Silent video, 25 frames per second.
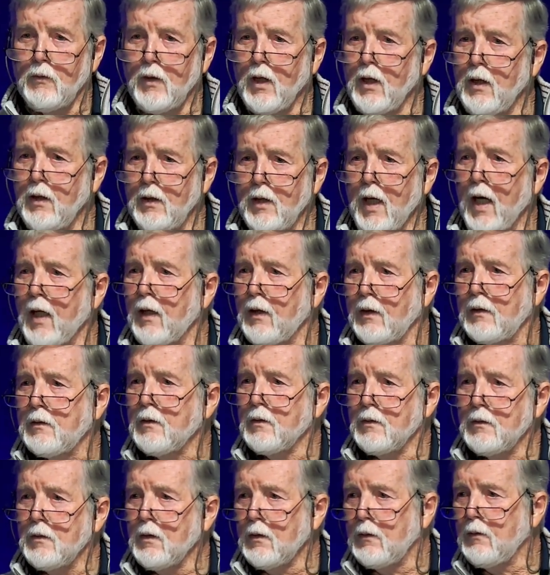
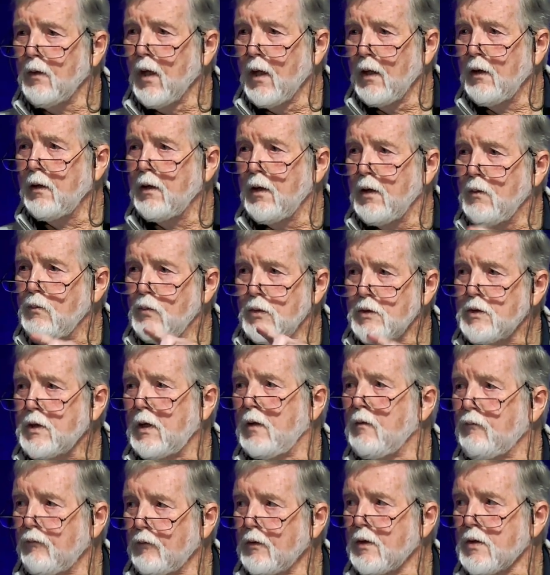enacted, and he was
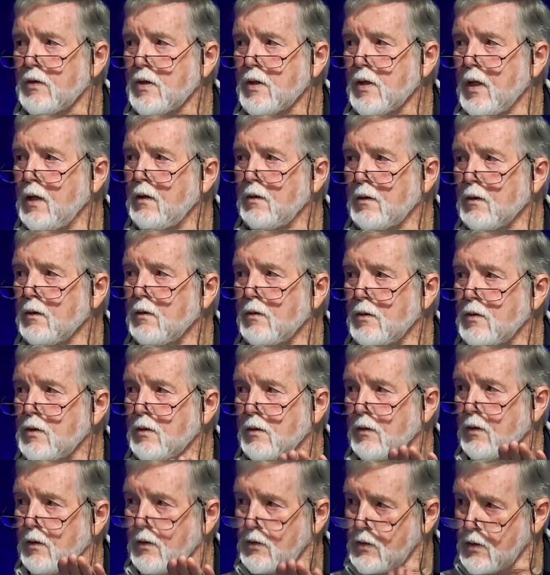given a sentence,
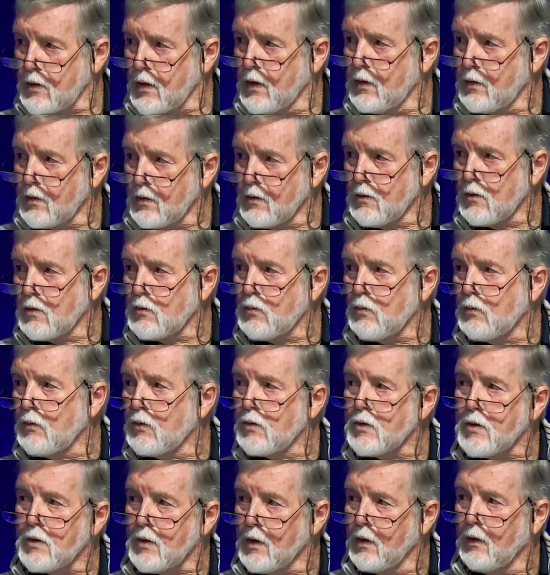and the sentence
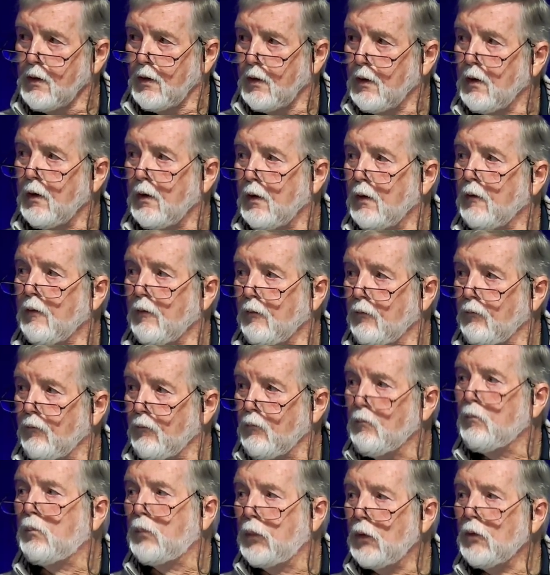was
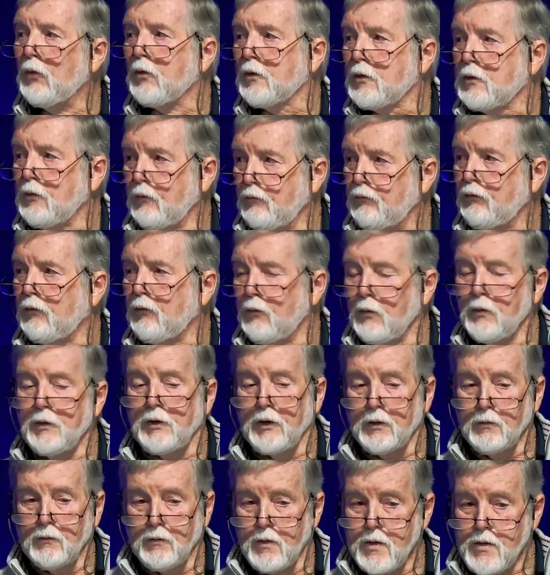brought to
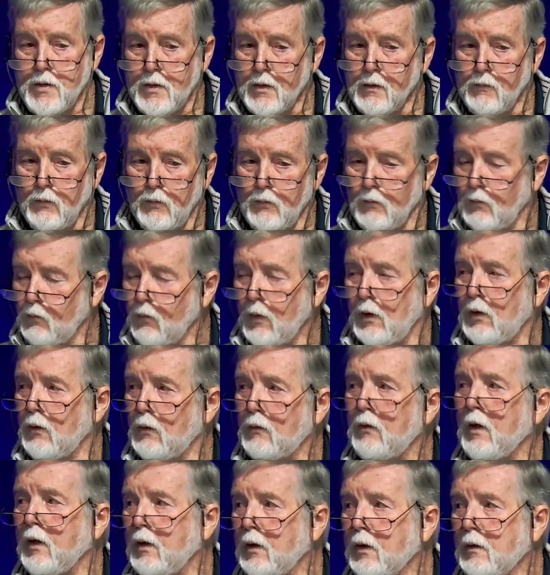fruition. So we're
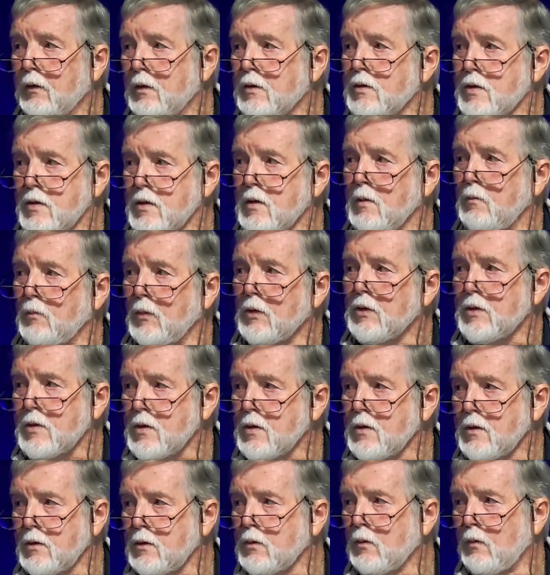looking at a similar
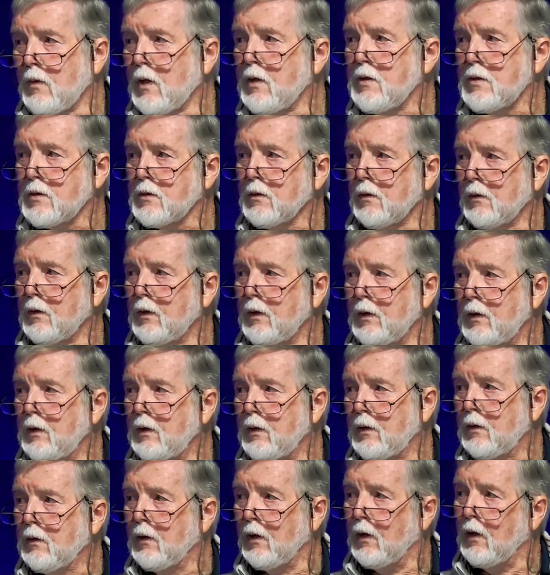situation here.